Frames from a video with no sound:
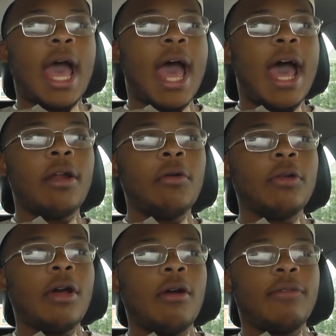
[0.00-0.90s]
I don't
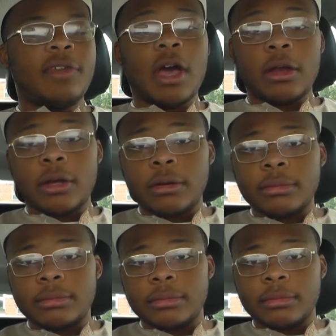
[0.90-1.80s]
know if y'all know,
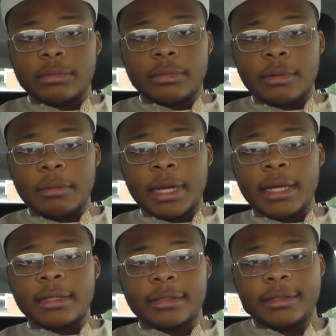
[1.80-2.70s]
but
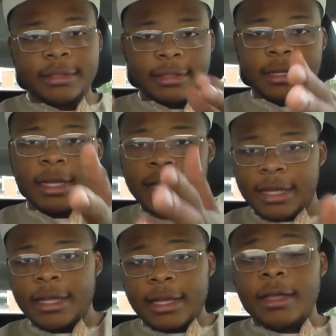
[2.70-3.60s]

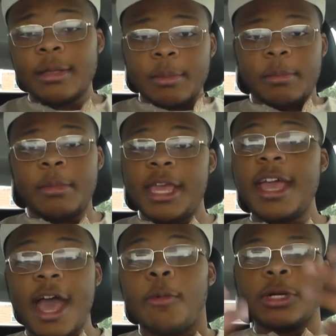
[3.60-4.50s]

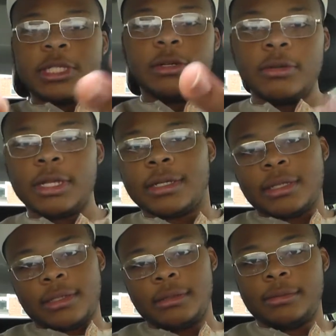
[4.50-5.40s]
me, I want to do
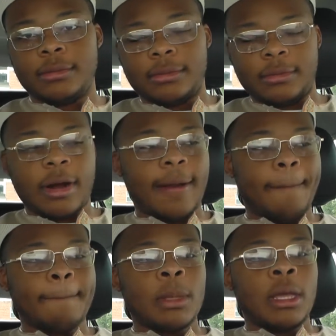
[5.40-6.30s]
this, right?
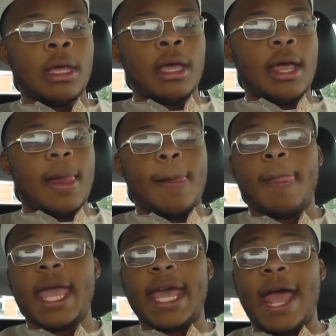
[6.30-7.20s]

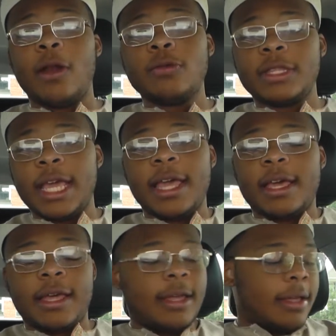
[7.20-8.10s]
And I don't think
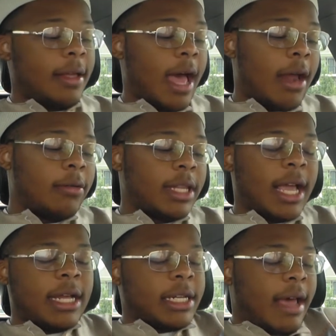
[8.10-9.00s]
I don't think
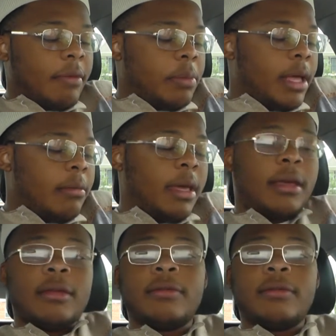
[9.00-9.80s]
I should have a plan B.